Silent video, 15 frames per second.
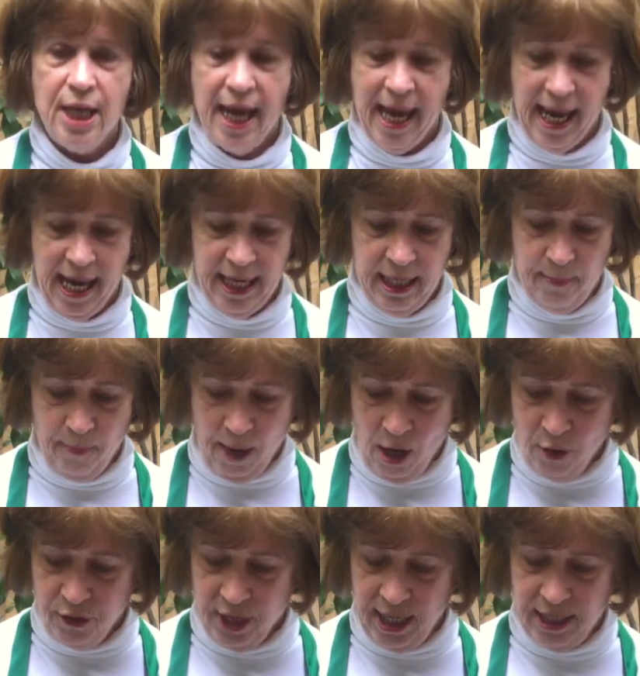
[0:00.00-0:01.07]
And in
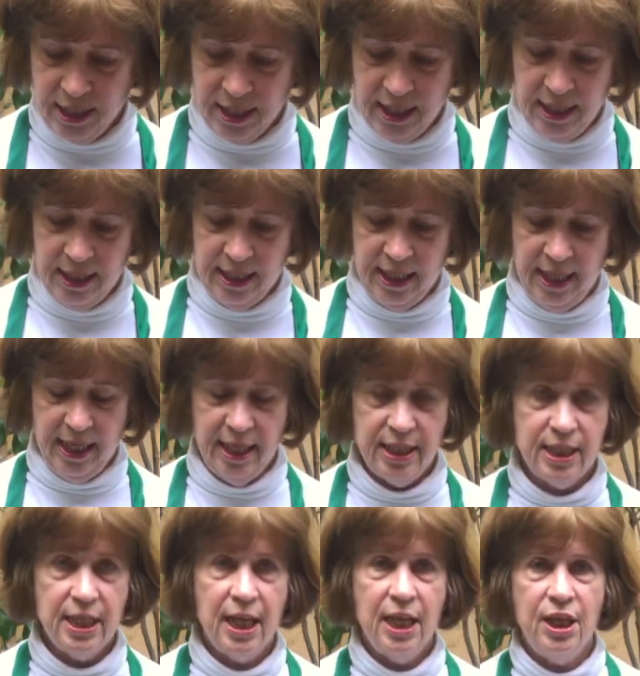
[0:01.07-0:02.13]
both
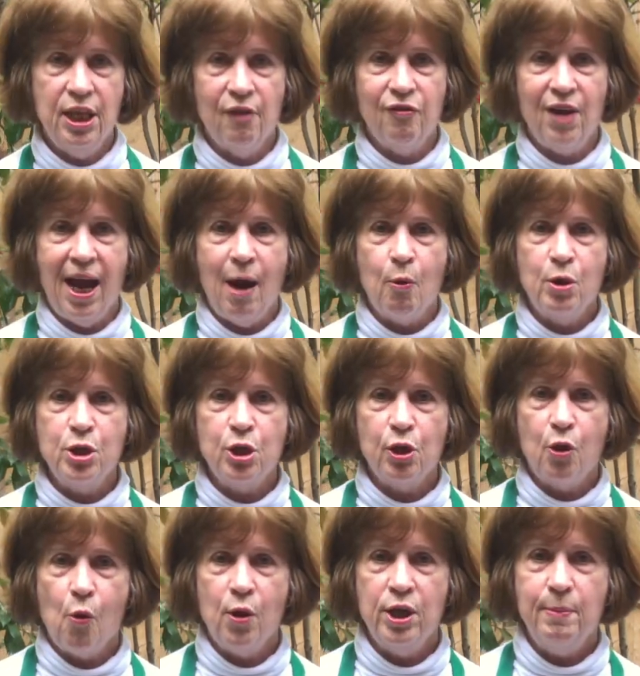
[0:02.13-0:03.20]
instances, the flowers are
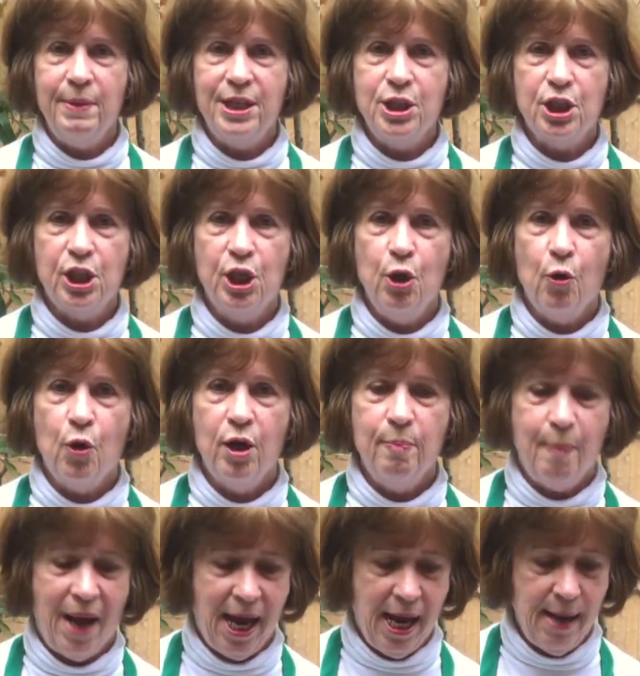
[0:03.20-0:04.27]
going to be
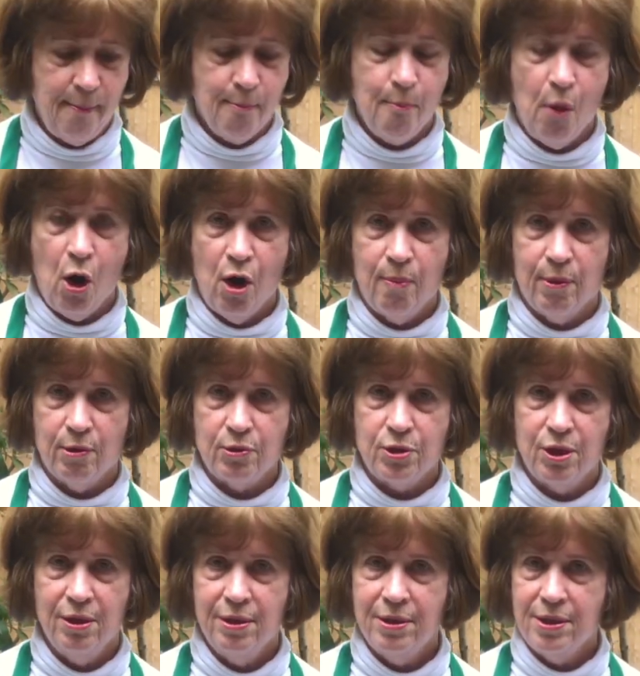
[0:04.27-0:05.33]
secured by
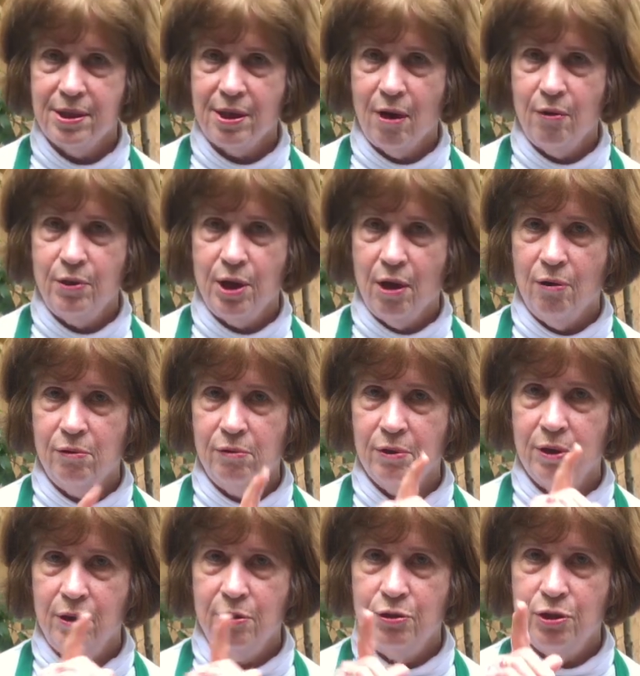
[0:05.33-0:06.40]
marbles. So don't
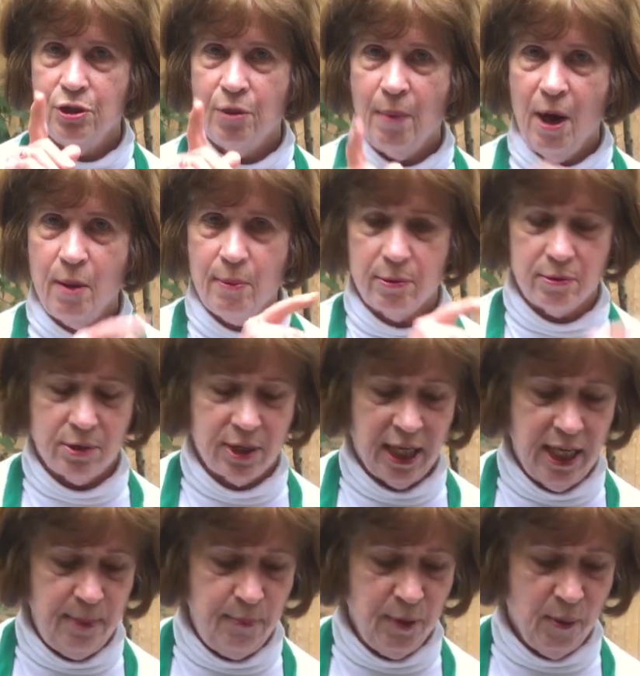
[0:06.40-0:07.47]
lose your marbles.
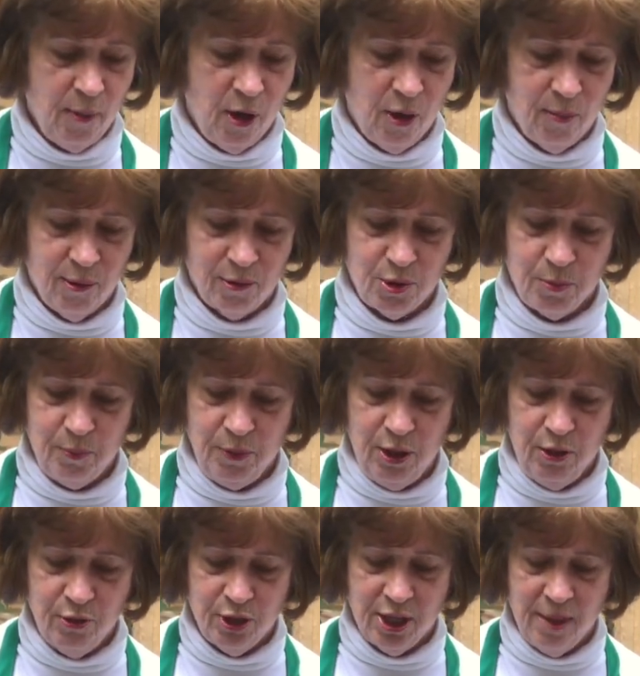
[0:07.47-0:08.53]
Keep your marbles.
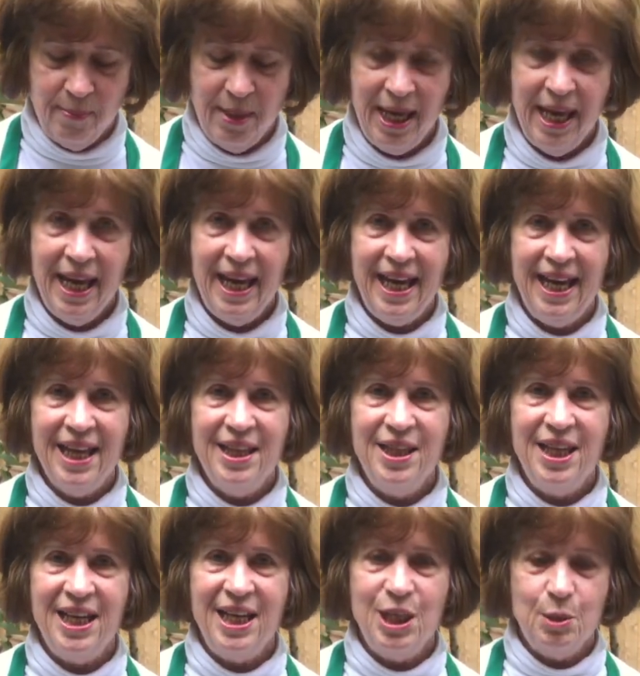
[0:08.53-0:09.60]
Use them in
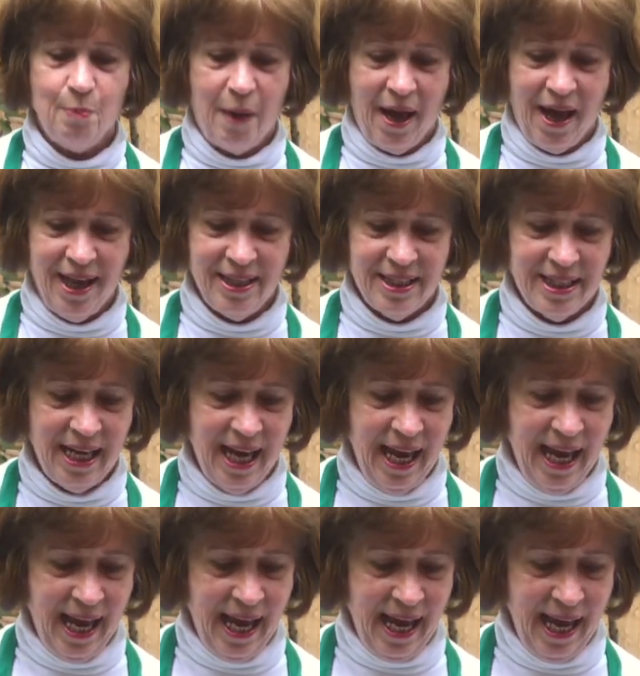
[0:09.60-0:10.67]
these pots,
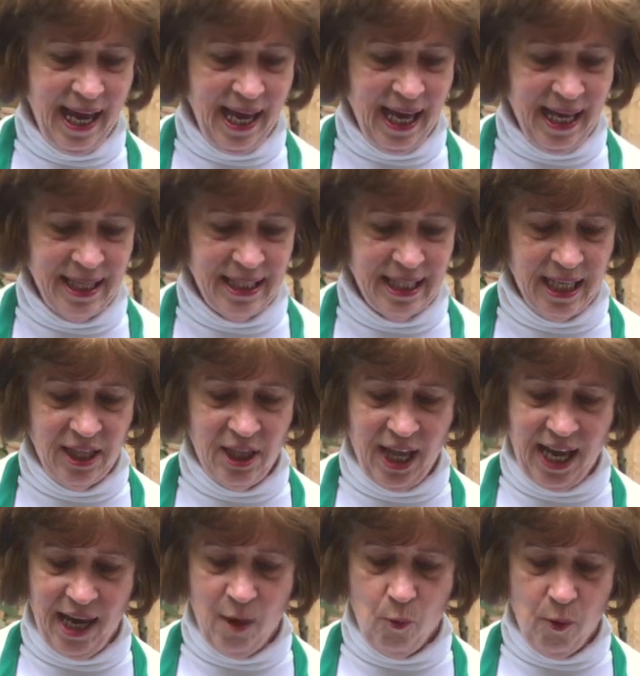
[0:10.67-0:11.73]
and
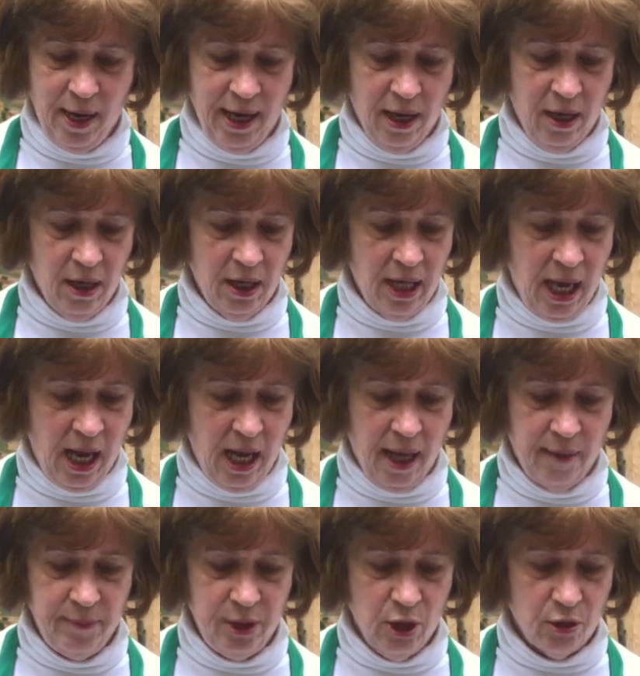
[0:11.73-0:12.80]
they will,
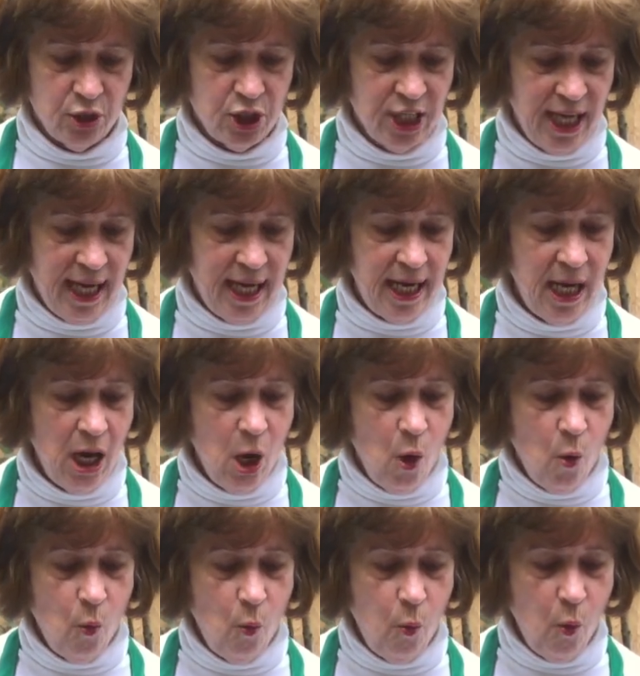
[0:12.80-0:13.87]
you'll see,
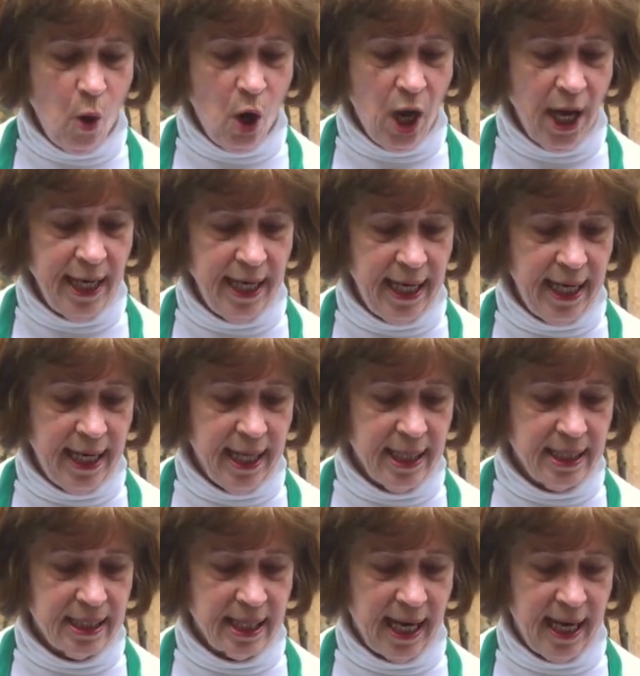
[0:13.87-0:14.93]
one
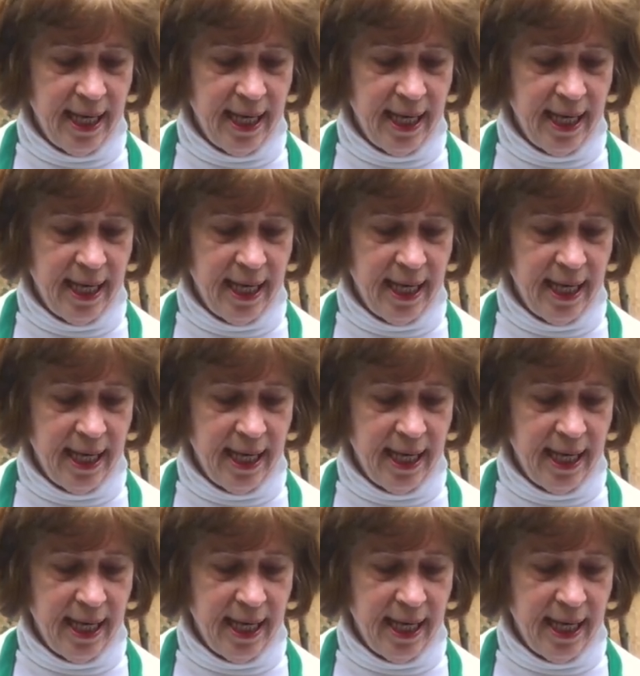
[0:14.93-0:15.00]
is